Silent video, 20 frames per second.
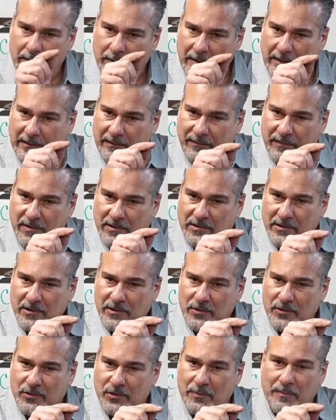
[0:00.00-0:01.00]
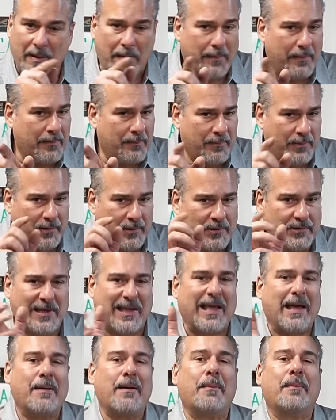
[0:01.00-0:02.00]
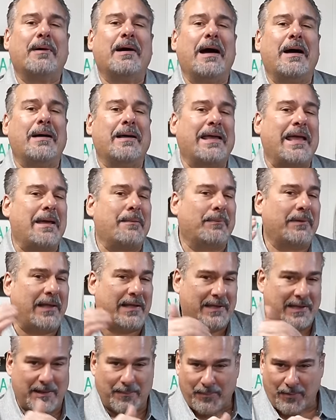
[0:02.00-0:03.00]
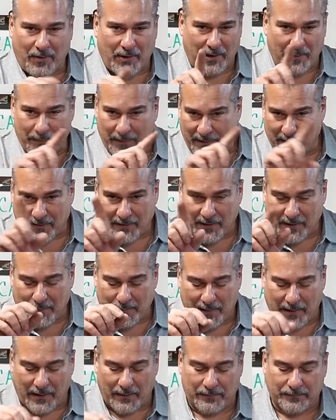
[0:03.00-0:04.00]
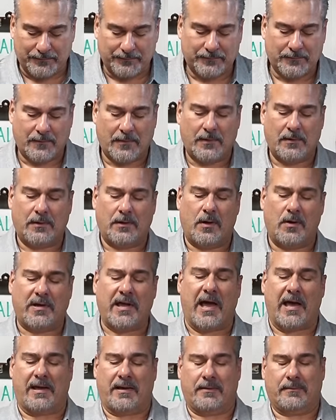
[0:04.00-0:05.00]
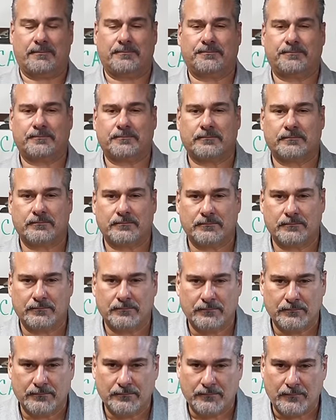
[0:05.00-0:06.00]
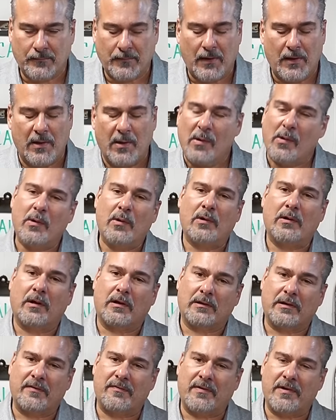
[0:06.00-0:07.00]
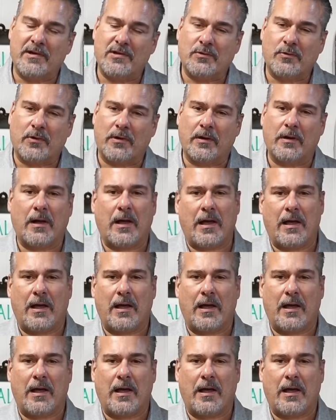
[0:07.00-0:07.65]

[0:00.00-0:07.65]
Not the first on YouTube, maybe, because I, I came late to the party, but here I am now. Okay. I'll tell you a funny story.